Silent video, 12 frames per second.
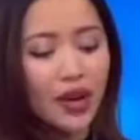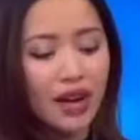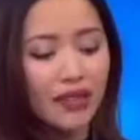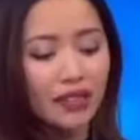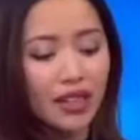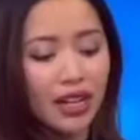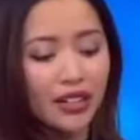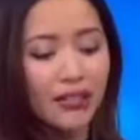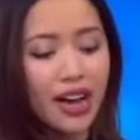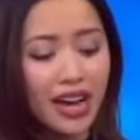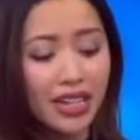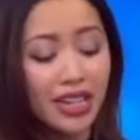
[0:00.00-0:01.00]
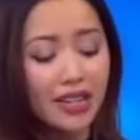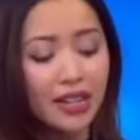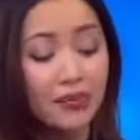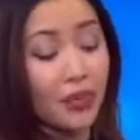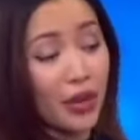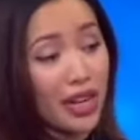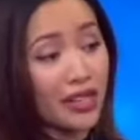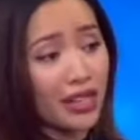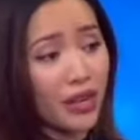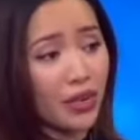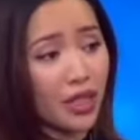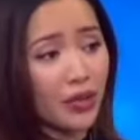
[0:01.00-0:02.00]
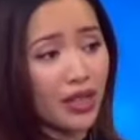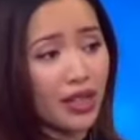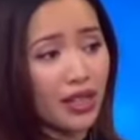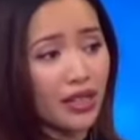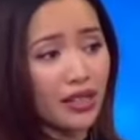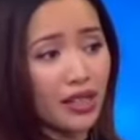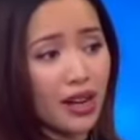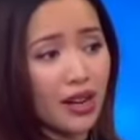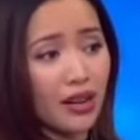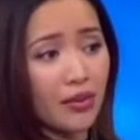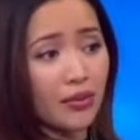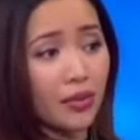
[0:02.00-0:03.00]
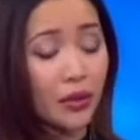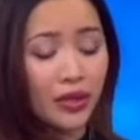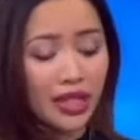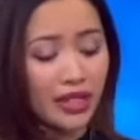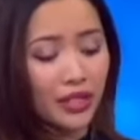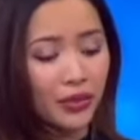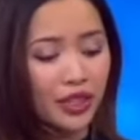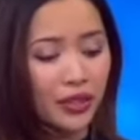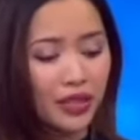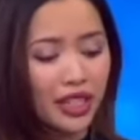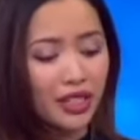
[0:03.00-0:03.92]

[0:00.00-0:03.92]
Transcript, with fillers: have a lot of high-end brands that work with us. Um, L'Oreal has worked really